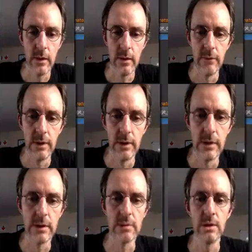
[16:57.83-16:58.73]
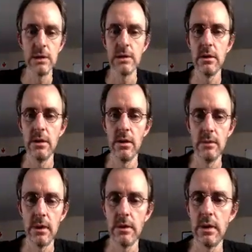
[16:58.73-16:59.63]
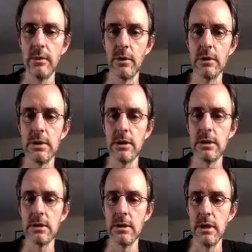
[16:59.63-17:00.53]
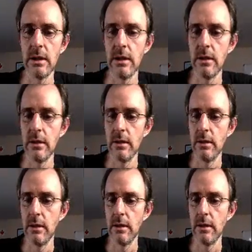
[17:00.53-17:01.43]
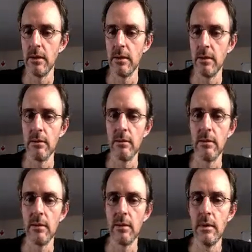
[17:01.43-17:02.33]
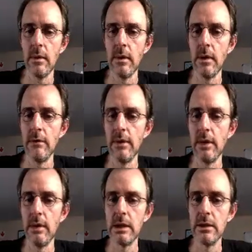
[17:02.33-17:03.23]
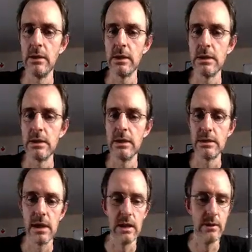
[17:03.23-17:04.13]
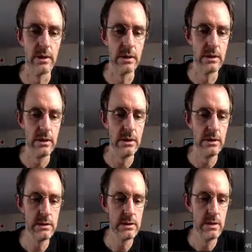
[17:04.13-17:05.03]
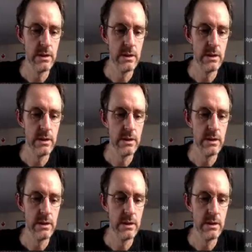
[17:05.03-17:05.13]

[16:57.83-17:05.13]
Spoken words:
evaluate expression and type context there and then evaluate, and you can see exactly what it is.